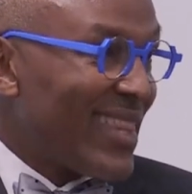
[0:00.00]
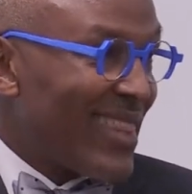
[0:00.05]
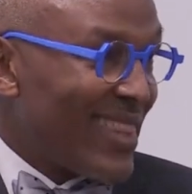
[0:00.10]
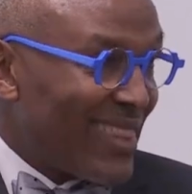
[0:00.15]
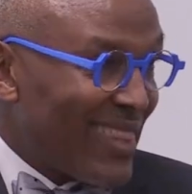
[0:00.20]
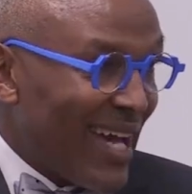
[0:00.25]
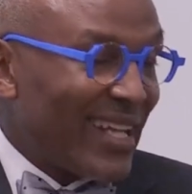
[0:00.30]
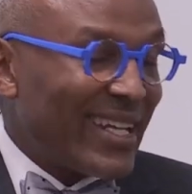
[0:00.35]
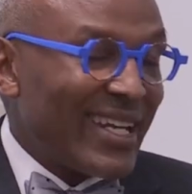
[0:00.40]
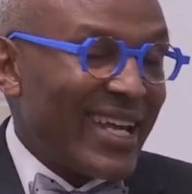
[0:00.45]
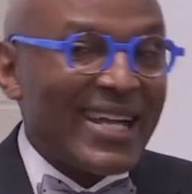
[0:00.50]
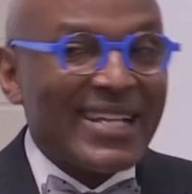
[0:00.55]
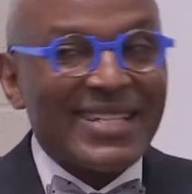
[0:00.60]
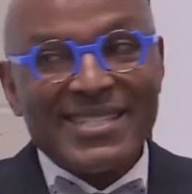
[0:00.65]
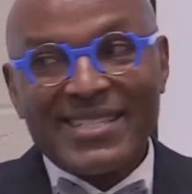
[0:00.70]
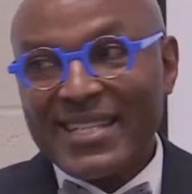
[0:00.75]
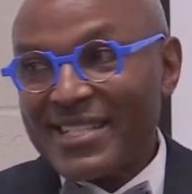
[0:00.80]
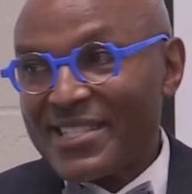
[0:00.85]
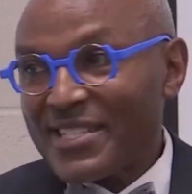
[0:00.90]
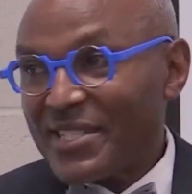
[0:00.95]
that
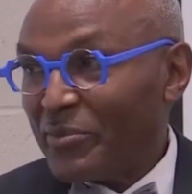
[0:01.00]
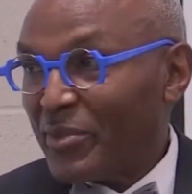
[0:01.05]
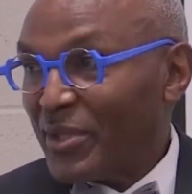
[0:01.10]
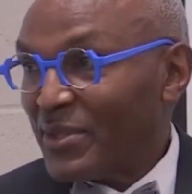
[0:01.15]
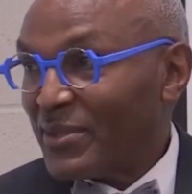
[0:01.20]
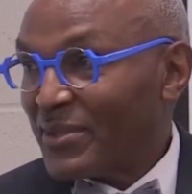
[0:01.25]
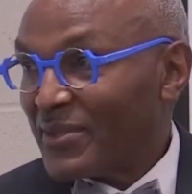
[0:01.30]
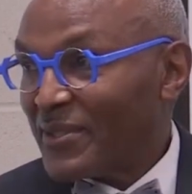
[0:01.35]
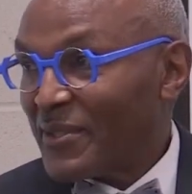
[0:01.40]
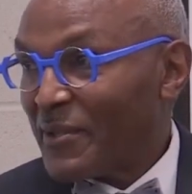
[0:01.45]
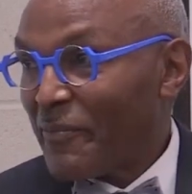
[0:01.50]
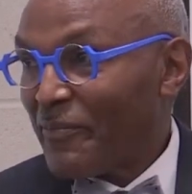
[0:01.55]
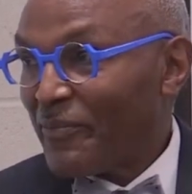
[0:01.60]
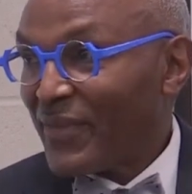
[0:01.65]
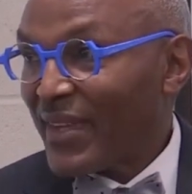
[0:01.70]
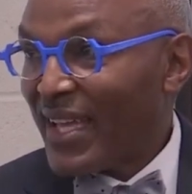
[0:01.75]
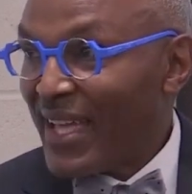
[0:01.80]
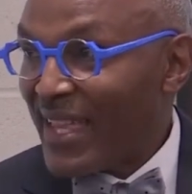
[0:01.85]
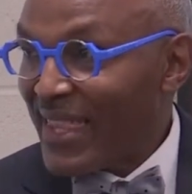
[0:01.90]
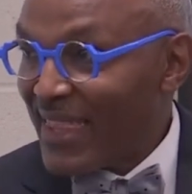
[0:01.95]
accessible
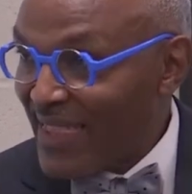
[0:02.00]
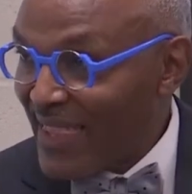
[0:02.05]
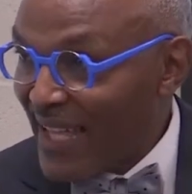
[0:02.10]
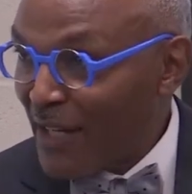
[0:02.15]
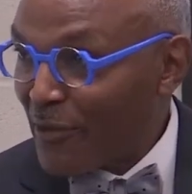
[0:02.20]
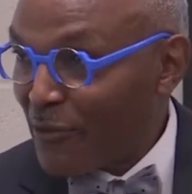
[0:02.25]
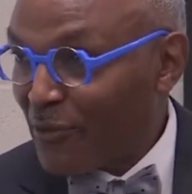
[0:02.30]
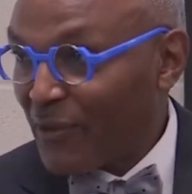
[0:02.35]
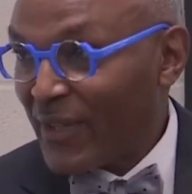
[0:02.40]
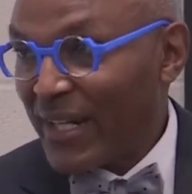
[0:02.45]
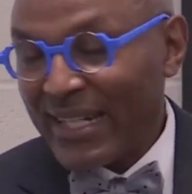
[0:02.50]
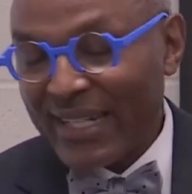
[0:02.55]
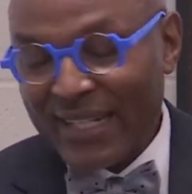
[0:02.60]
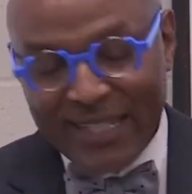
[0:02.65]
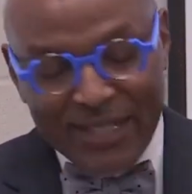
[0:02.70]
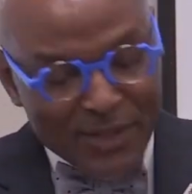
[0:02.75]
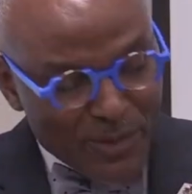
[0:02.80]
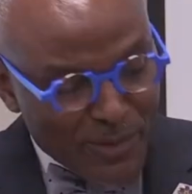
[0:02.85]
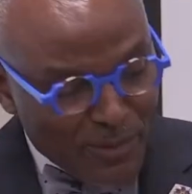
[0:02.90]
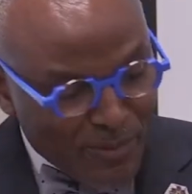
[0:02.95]
and that
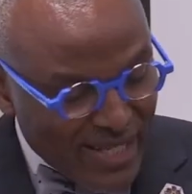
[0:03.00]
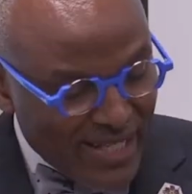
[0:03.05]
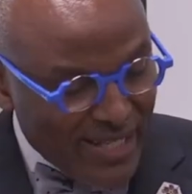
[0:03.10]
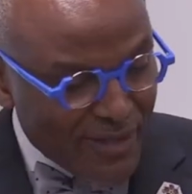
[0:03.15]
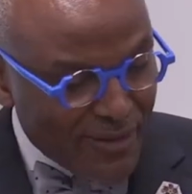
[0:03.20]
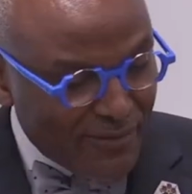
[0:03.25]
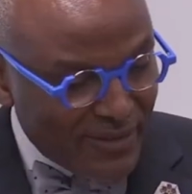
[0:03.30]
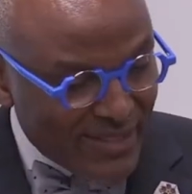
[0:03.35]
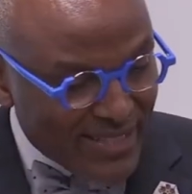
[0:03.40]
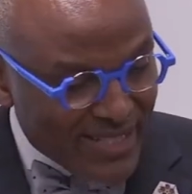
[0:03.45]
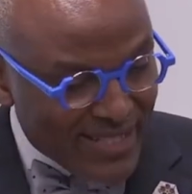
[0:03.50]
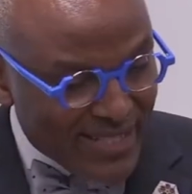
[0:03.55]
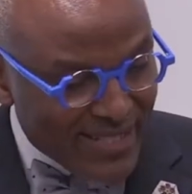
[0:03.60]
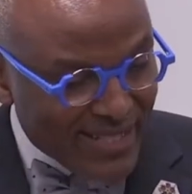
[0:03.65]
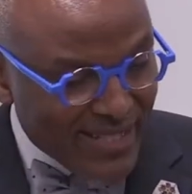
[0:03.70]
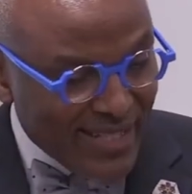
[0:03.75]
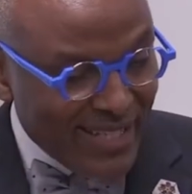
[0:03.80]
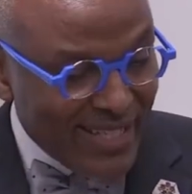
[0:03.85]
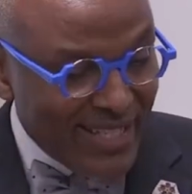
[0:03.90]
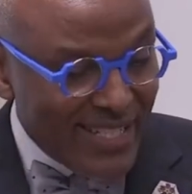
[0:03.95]
friendly to many of
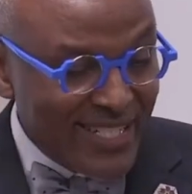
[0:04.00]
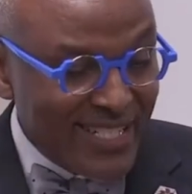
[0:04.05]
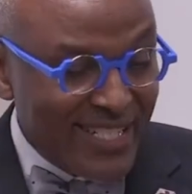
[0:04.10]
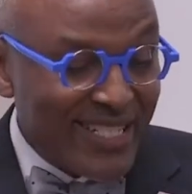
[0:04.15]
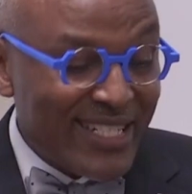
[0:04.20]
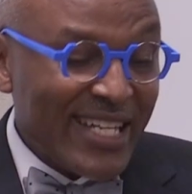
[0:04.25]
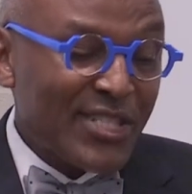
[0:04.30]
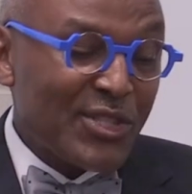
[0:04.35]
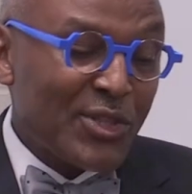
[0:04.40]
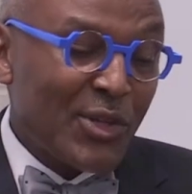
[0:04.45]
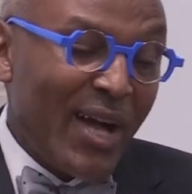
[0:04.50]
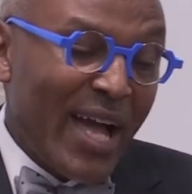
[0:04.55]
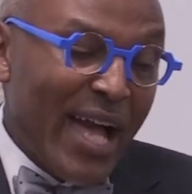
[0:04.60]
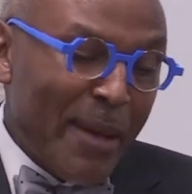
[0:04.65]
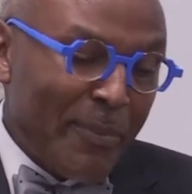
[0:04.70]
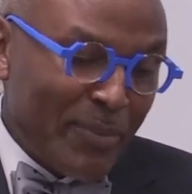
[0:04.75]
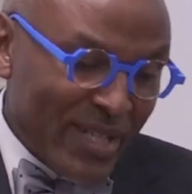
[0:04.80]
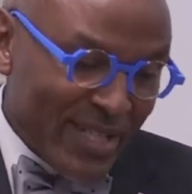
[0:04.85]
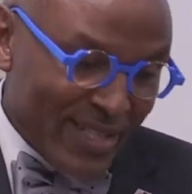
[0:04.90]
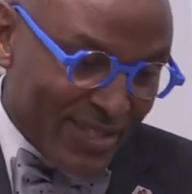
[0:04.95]
us. She just so
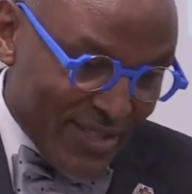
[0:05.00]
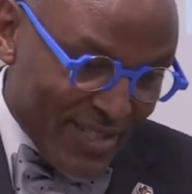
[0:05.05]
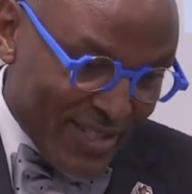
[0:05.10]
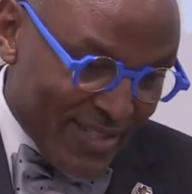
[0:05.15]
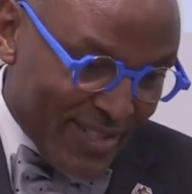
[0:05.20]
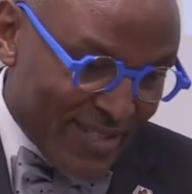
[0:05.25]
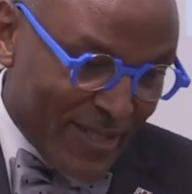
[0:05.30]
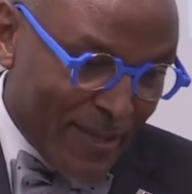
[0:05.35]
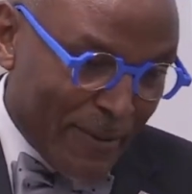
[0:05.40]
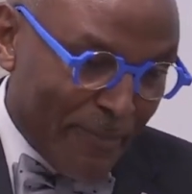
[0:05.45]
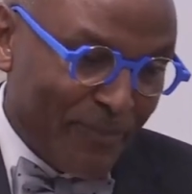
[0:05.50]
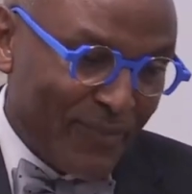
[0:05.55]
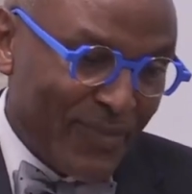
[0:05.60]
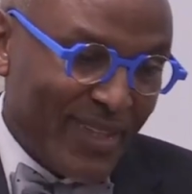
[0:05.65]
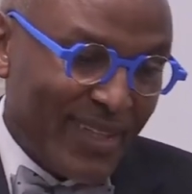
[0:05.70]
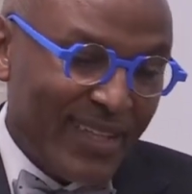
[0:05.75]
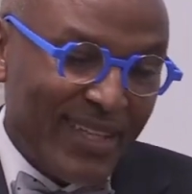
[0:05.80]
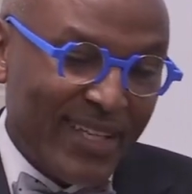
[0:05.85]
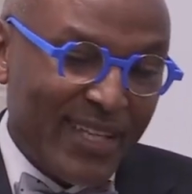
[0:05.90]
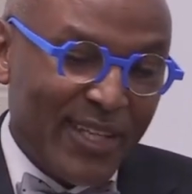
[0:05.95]
happens,
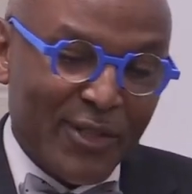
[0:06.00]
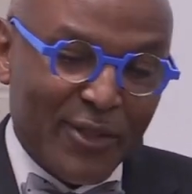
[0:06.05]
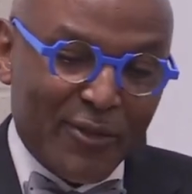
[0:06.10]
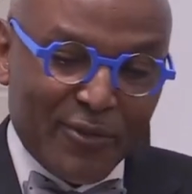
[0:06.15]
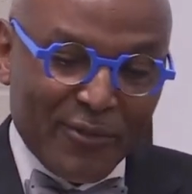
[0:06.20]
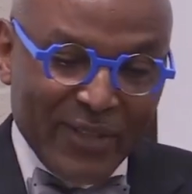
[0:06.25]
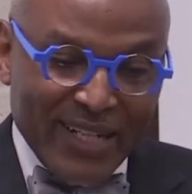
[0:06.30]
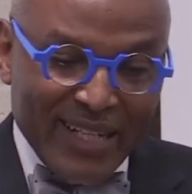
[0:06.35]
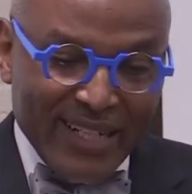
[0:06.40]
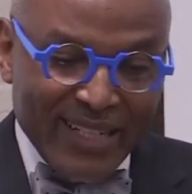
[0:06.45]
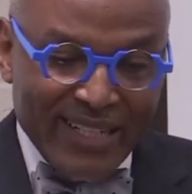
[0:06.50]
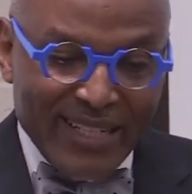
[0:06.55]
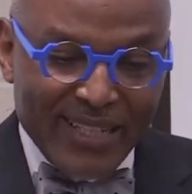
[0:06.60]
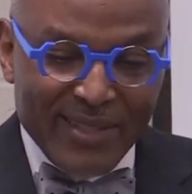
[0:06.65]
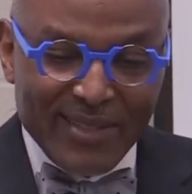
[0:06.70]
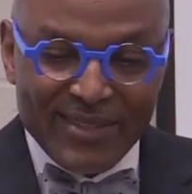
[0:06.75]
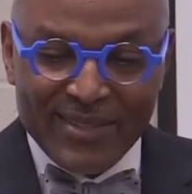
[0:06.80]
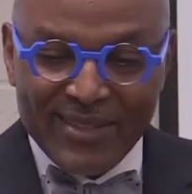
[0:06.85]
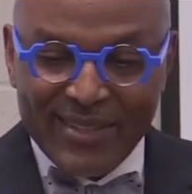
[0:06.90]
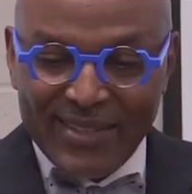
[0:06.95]
in her
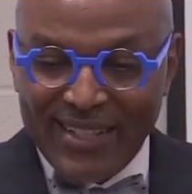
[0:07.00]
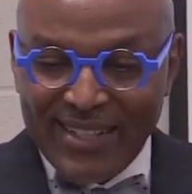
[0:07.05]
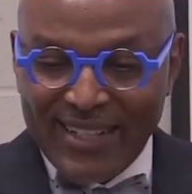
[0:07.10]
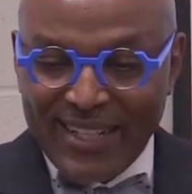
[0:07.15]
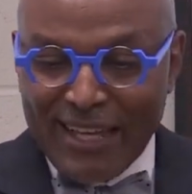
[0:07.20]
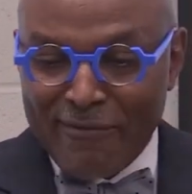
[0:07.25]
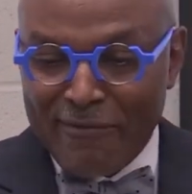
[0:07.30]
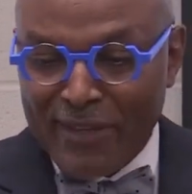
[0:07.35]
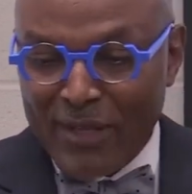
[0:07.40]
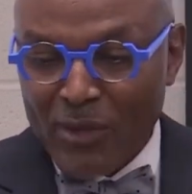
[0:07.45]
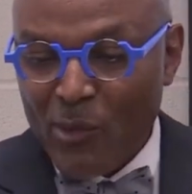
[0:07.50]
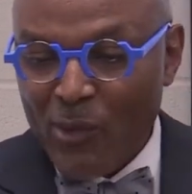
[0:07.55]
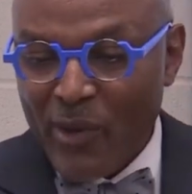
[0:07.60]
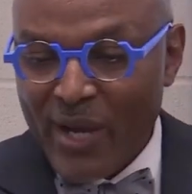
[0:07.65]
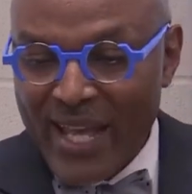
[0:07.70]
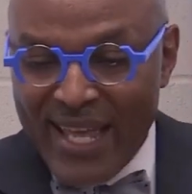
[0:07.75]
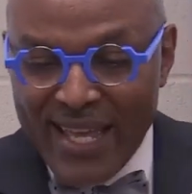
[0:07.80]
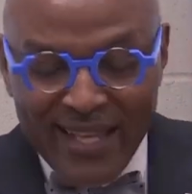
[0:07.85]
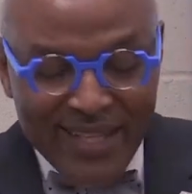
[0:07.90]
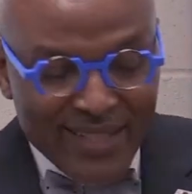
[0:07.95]
friendly, loving
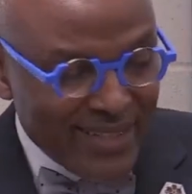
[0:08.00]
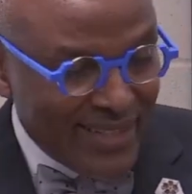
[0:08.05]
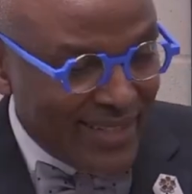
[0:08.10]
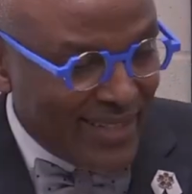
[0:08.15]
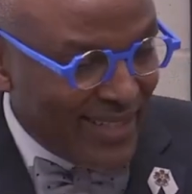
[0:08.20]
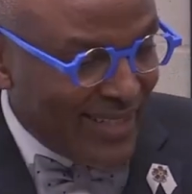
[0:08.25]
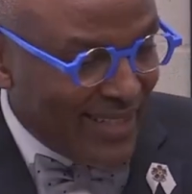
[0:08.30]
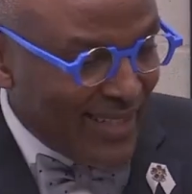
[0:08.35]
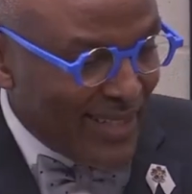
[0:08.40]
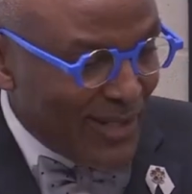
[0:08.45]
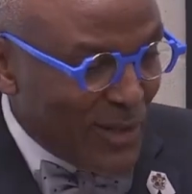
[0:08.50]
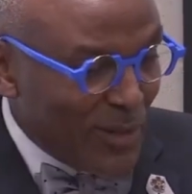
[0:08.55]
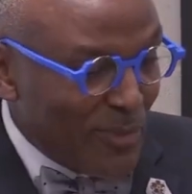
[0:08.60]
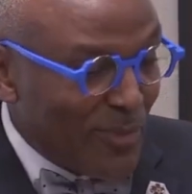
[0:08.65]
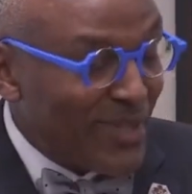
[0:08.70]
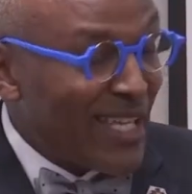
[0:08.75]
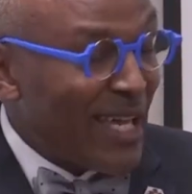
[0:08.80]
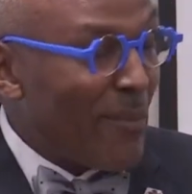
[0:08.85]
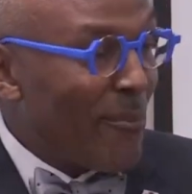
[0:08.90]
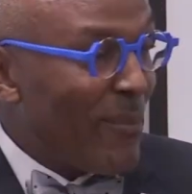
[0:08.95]
way, to
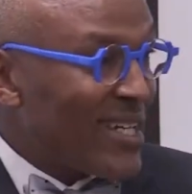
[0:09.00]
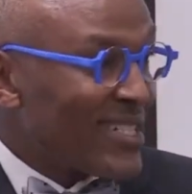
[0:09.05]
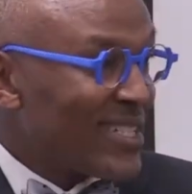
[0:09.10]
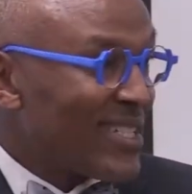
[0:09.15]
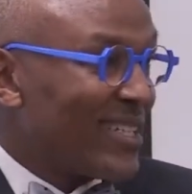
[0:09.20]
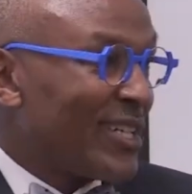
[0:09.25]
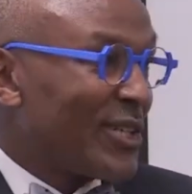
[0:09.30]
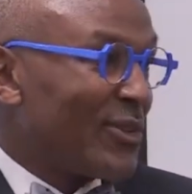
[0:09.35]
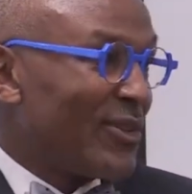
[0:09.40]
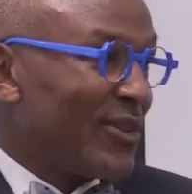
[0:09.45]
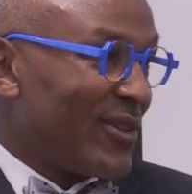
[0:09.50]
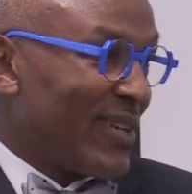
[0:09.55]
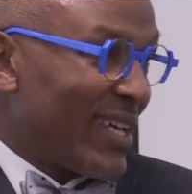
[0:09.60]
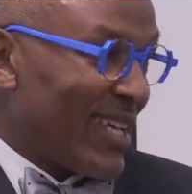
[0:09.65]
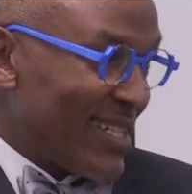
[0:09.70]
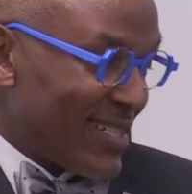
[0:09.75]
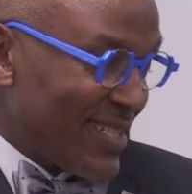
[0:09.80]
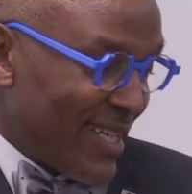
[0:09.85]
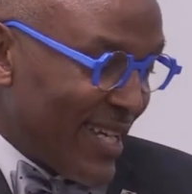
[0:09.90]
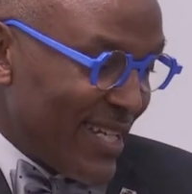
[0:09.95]
be the ambassador to the
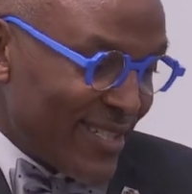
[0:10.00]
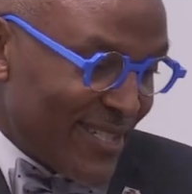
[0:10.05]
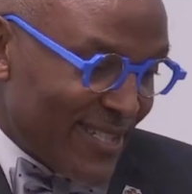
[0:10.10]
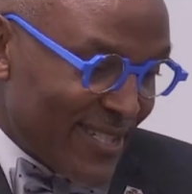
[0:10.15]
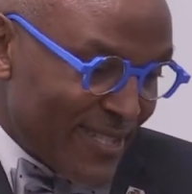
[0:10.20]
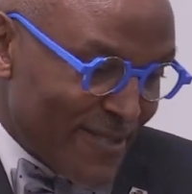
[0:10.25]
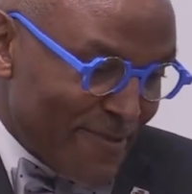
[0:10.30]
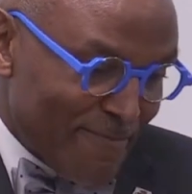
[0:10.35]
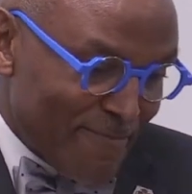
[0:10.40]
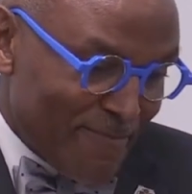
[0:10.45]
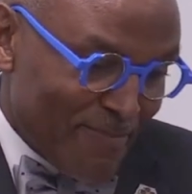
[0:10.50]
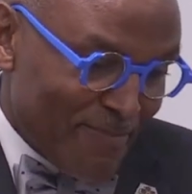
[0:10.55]
United States